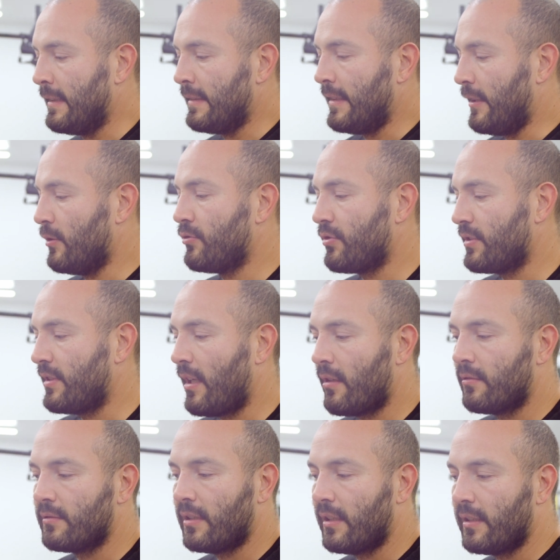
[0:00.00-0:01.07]
The
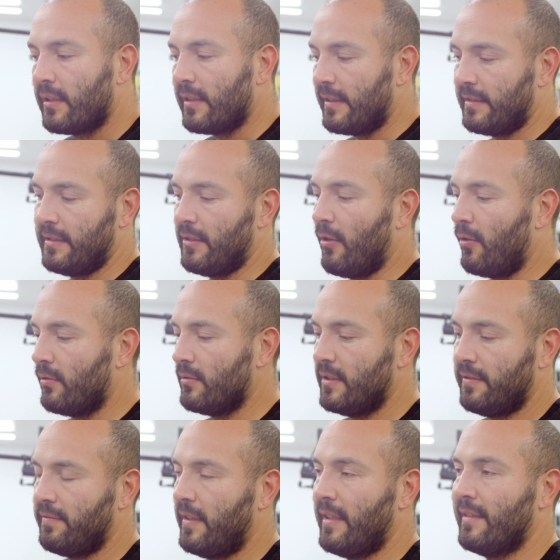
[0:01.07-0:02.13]
ultrasound is the only
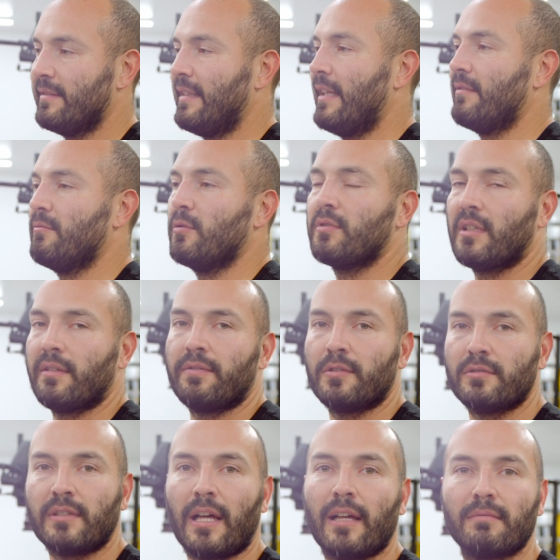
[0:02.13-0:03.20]
thing that will give
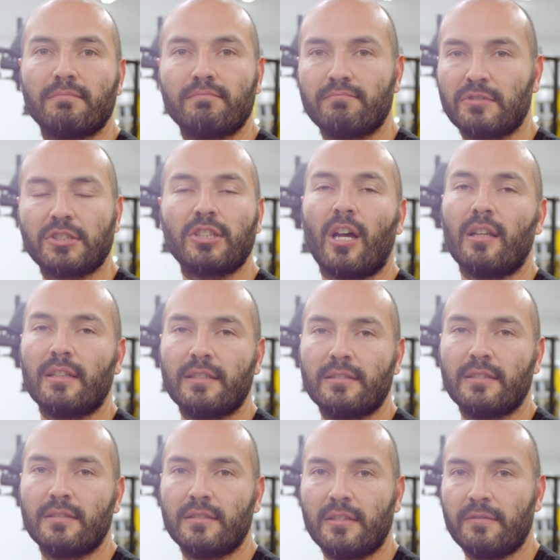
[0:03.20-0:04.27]
you that
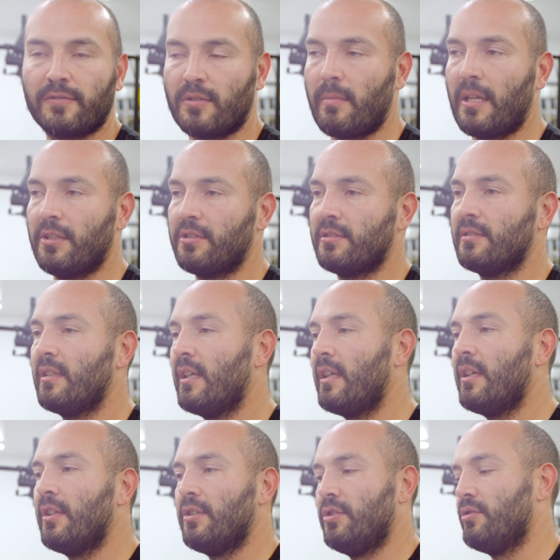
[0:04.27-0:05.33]
solid information.
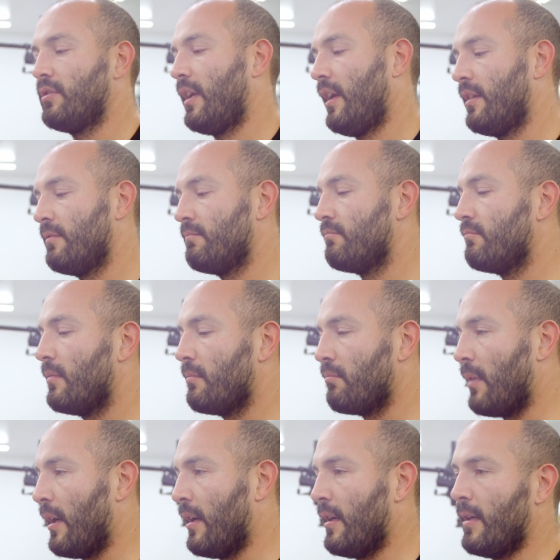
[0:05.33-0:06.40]
You can,
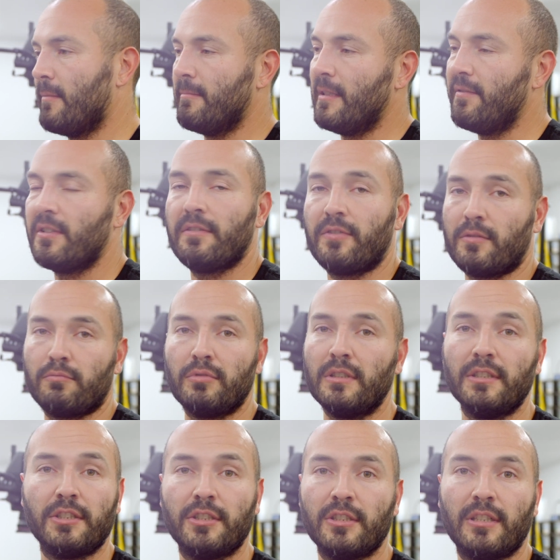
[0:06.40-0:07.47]
even if you're
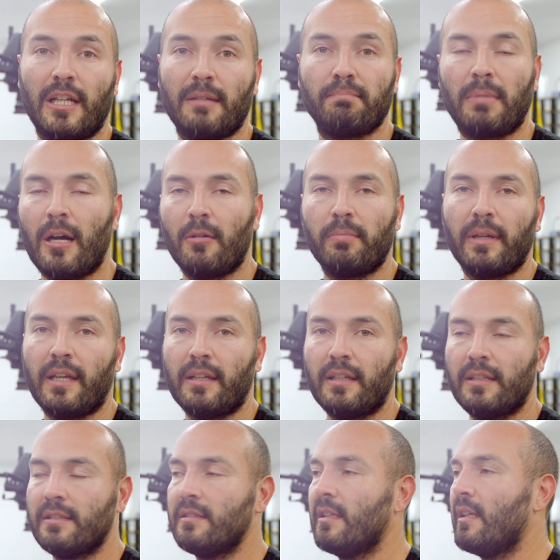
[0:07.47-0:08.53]
really good at
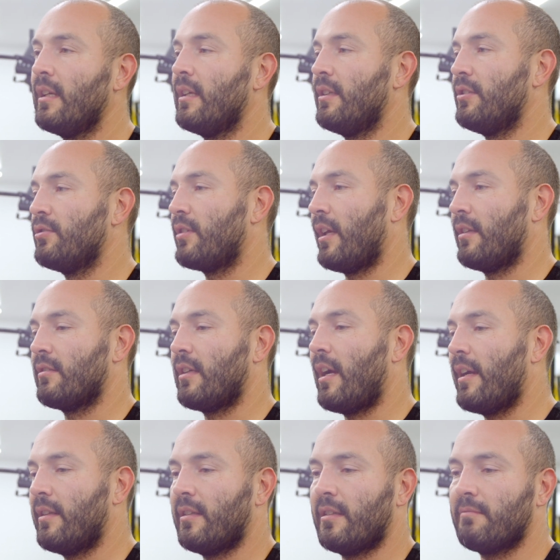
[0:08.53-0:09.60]
palpating, you can
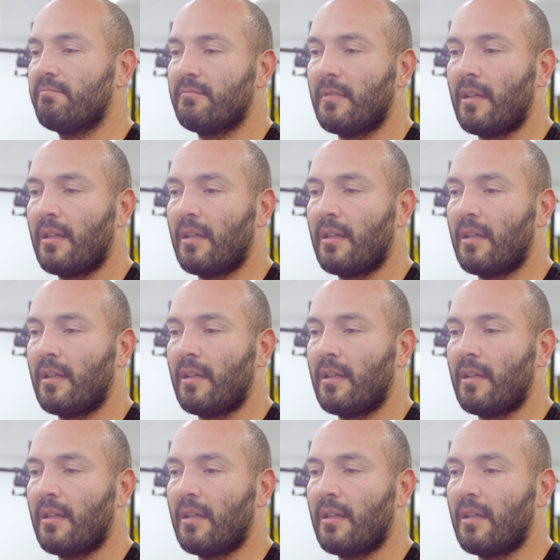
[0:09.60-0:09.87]
kind of